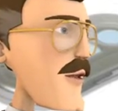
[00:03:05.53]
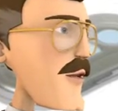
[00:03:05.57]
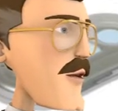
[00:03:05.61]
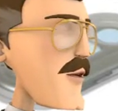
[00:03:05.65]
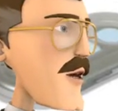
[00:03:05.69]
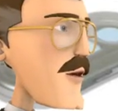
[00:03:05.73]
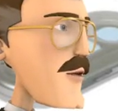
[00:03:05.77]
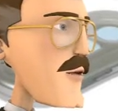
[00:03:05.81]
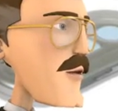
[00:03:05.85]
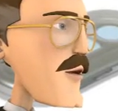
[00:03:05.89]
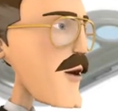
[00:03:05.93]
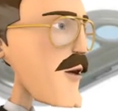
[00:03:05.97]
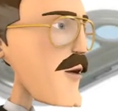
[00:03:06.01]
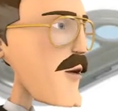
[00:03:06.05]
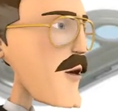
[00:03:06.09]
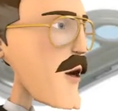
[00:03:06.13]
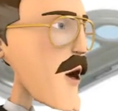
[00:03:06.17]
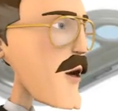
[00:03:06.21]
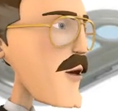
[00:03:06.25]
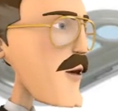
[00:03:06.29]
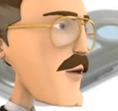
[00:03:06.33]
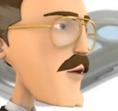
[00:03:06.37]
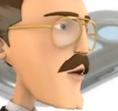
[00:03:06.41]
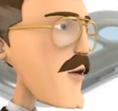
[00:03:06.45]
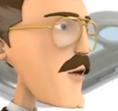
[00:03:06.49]
to buy
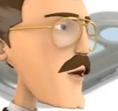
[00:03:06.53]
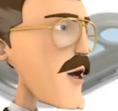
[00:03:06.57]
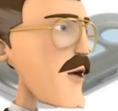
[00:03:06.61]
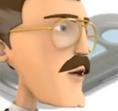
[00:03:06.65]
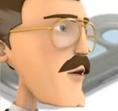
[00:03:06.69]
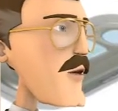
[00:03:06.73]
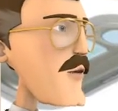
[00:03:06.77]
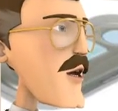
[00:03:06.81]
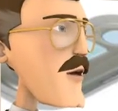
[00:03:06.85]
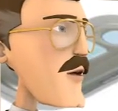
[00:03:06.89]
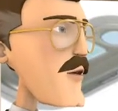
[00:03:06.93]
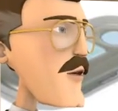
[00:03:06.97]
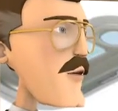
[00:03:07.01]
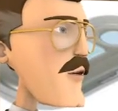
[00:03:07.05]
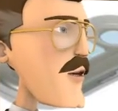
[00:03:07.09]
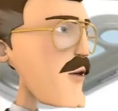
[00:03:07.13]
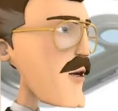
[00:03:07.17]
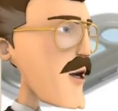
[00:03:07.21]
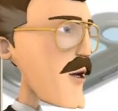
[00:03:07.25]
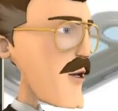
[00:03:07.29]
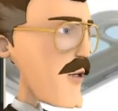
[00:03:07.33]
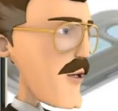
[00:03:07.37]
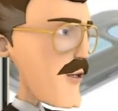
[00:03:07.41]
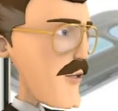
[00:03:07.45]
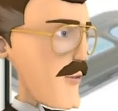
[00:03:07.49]
outright at a mere
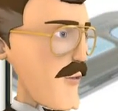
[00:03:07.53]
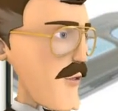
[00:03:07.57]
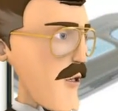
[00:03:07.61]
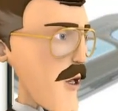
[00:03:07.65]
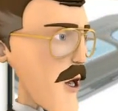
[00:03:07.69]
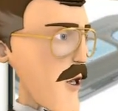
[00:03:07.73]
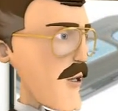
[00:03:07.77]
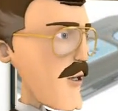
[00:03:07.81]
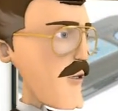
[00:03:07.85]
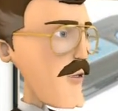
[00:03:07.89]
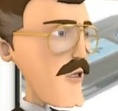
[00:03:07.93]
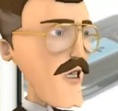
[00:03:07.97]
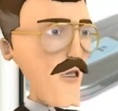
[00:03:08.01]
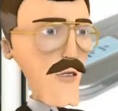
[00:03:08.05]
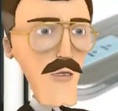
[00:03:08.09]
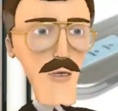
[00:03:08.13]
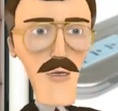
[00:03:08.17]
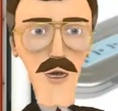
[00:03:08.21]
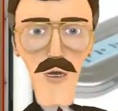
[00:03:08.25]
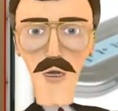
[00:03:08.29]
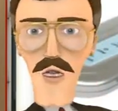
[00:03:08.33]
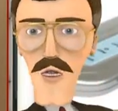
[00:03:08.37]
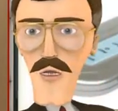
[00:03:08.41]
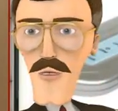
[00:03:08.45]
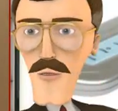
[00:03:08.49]
£90
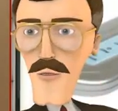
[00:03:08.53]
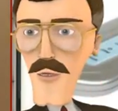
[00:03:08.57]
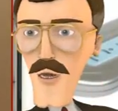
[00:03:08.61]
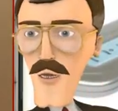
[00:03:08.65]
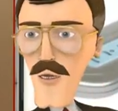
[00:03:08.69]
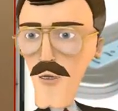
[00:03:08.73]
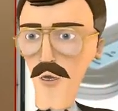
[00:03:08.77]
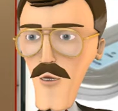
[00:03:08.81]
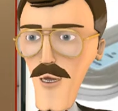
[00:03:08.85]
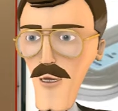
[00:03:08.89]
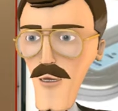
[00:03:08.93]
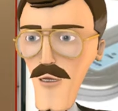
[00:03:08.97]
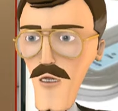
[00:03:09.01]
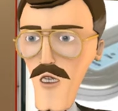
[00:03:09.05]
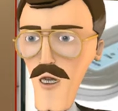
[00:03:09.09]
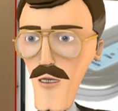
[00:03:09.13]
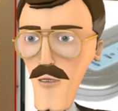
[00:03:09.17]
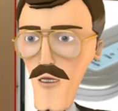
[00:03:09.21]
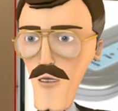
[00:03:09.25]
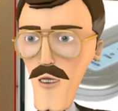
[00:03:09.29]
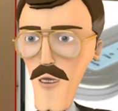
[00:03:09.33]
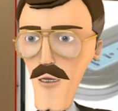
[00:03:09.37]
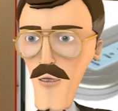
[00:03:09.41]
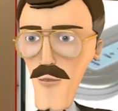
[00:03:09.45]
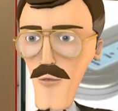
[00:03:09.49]
plus a monthly
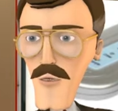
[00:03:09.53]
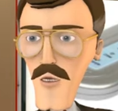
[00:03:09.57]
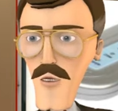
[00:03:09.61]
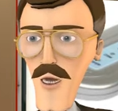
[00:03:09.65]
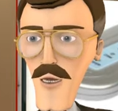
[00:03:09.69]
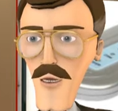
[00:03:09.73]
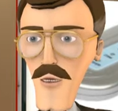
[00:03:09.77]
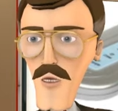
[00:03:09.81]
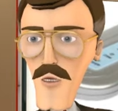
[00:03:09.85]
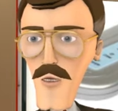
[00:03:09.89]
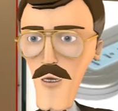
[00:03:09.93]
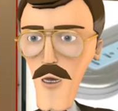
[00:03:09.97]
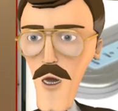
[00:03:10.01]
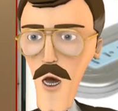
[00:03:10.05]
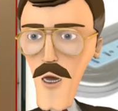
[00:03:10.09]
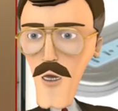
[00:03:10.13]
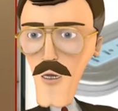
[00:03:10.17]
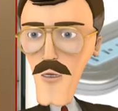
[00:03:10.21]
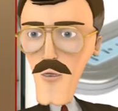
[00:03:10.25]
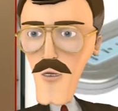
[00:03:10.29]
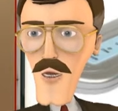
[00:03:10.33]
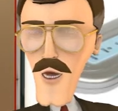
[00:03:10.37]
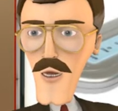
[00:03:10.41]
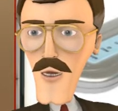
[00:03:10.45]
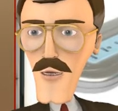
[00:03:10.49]
subscription charge
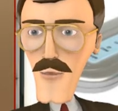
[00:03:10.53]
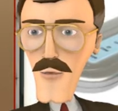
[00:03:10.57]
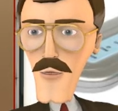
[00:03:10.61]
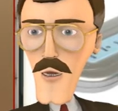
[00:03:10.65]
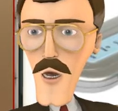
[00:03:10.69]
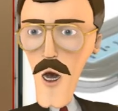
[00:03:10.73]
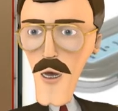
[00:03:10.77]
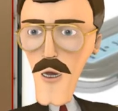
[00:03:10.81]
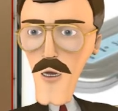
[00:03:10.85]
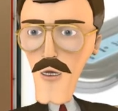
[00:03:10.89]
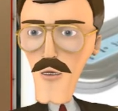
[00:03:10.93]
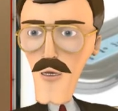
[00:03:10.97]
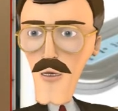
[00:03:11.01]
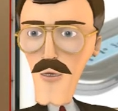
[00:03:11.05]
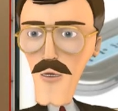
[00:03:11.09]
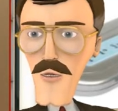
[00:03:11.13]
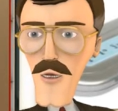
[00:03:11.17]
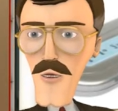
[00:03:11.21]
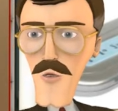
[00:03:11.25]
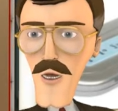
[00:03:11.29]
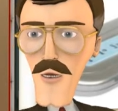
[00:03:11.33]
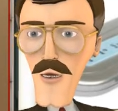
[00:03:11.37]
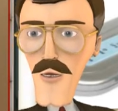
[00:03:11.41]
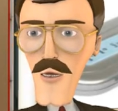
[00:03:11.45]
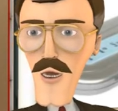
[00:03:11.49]
of £8 to
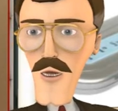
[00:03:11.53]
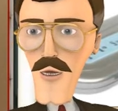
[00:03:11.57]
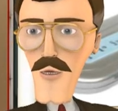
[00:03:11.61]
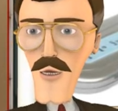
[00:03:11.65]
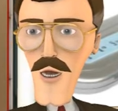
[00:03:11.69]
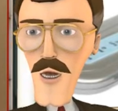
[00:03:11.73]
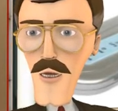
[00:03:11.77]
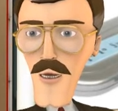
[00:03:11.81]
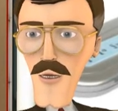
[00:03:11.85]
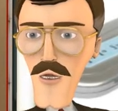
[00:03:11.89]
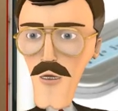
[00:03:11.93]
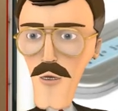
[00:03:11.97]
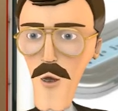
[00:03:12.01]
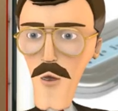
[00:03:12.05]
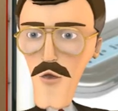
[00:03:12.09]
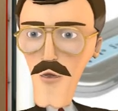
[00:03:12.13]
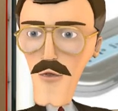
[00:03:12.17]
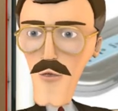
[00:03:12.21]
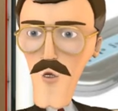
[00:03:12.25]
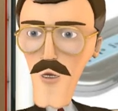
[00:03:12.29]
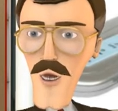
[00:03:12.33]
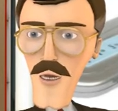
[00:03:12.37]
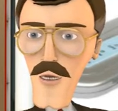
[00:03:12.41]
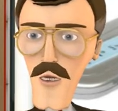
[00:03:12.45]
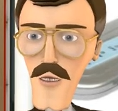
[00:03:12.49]
cover data and
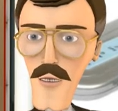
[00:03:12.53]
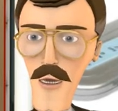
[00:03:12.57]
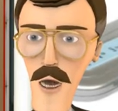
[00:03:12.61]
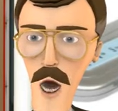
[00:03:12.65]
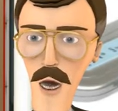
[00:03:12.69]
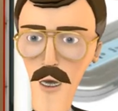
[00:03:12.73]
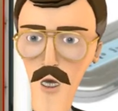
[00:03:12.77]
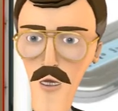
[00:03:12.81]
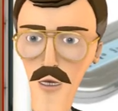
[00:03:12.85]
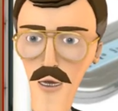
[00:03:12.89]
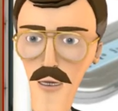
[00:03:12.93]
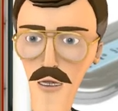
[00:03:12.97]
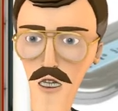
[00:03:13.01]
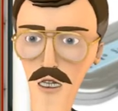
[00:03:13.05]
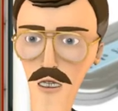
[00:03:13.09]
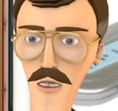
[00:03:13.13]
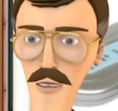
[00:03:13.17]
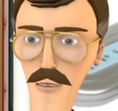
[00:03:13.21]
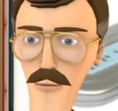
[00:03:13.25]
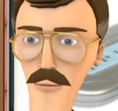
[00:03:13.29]
software charges.